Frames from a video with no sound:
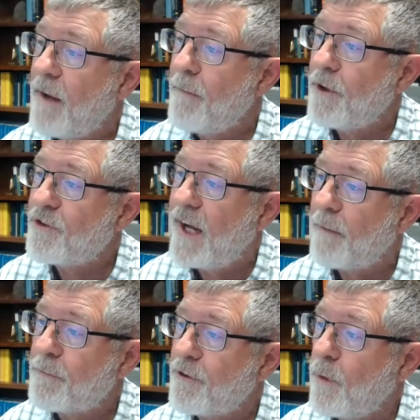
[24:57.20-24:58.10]
Samuel
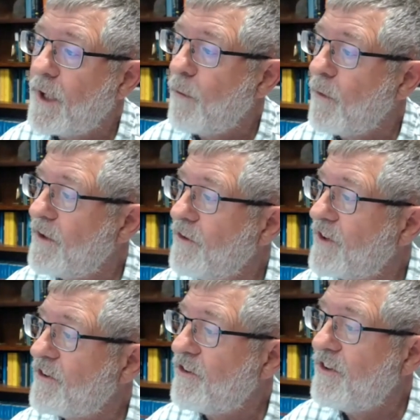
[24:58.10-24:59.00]
chapter 21,
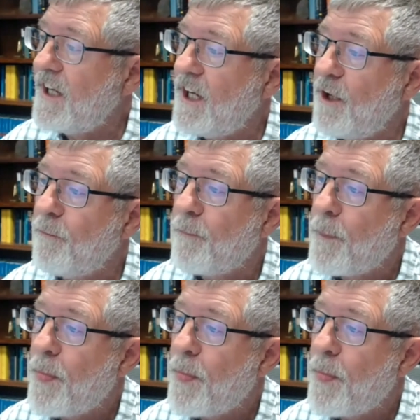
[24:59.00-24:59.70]
16